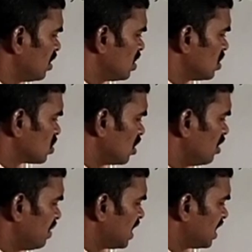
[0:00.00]
So
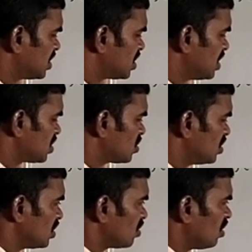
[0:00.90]
limit h tends to
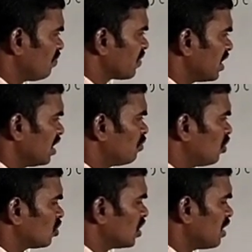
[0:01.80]
0. In both
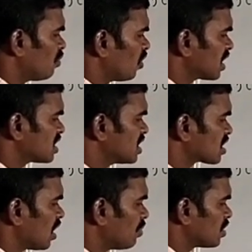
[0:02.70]
a power x is
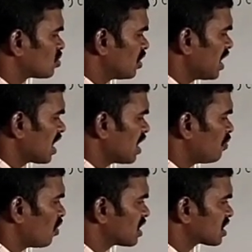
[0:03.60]
common. So take a power
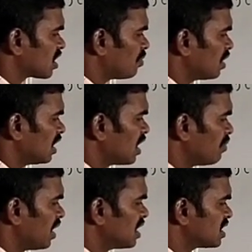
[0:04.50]
x common, then
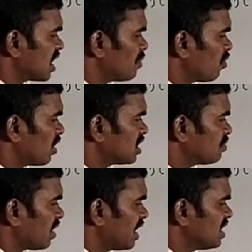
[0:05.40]
remaining is a power h
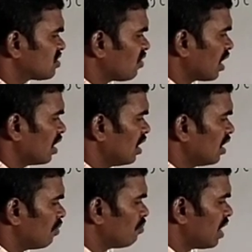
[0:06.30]
minus 1
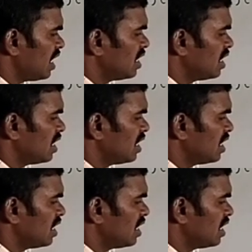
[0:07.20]
by